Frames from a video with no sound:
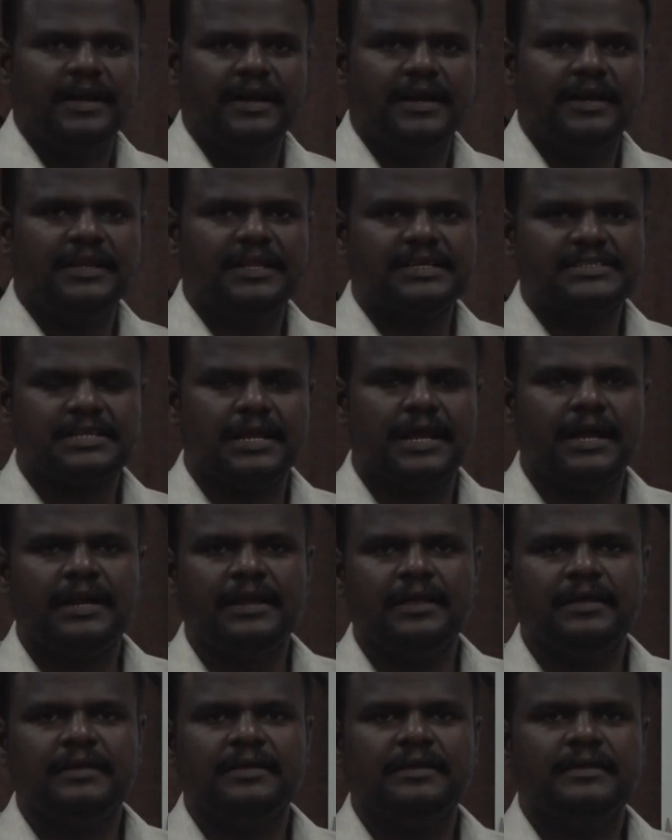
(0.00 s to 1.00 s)
in this
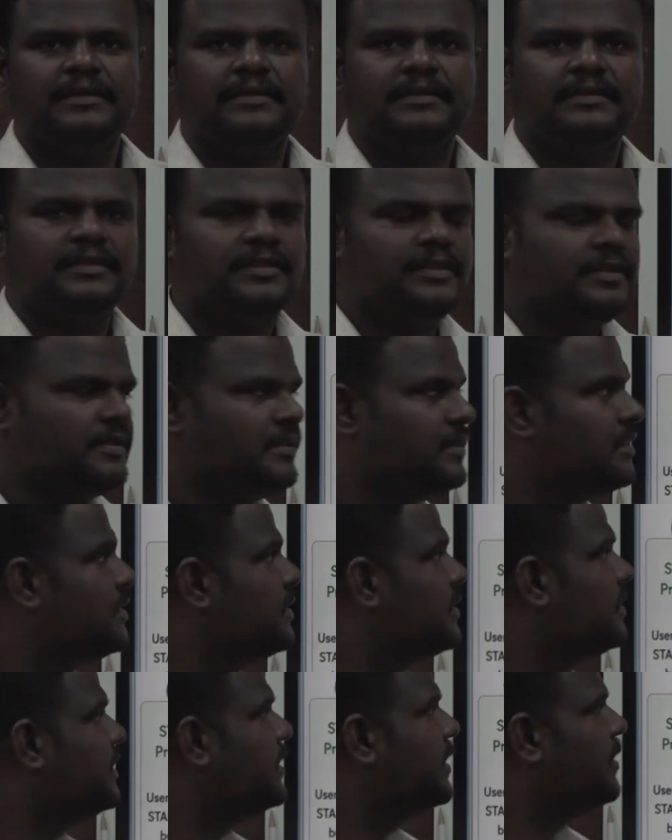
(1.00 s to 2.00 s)
slide
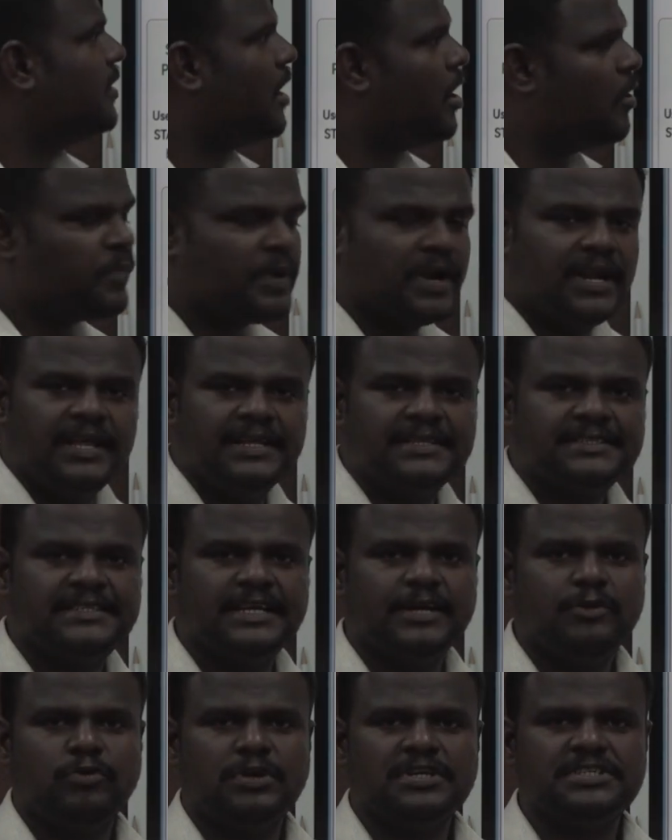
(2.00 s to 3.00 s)
the operating
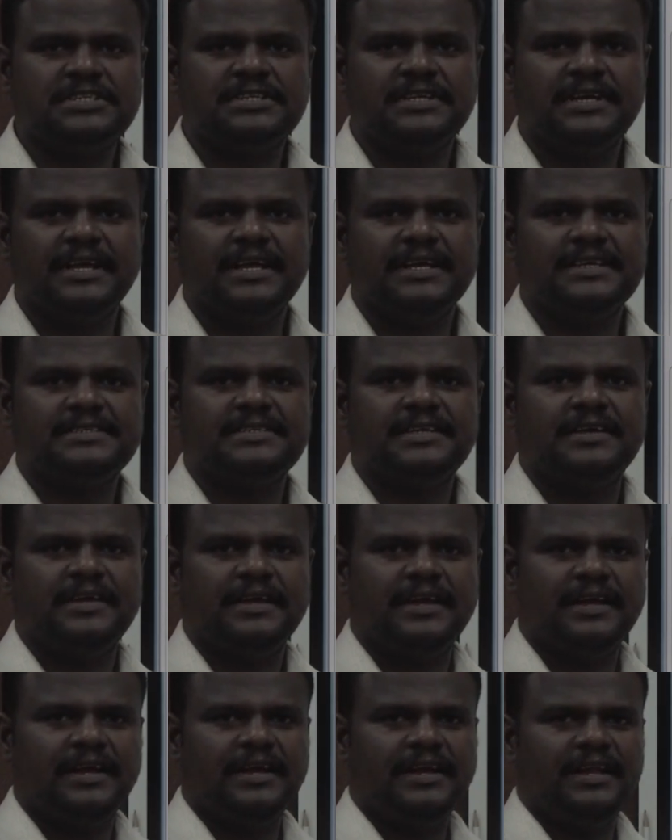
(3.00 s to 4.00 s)
sequence is
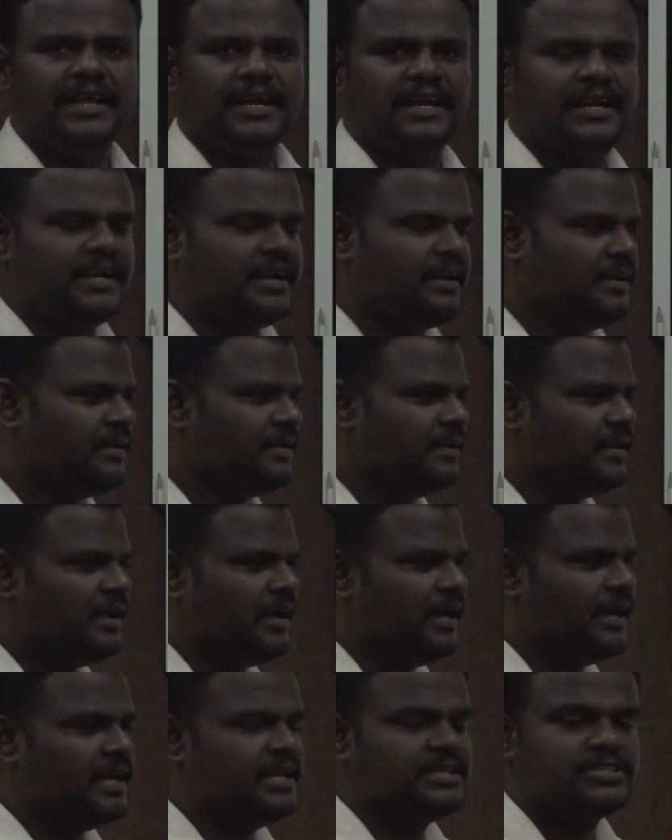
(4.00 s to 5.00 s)
indicated,
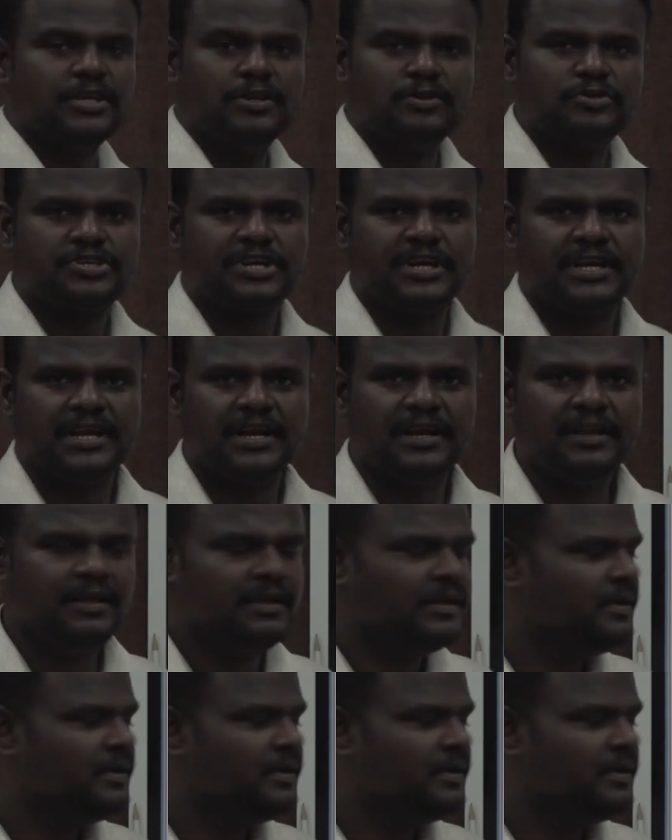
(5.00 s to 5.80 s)
is illustrated.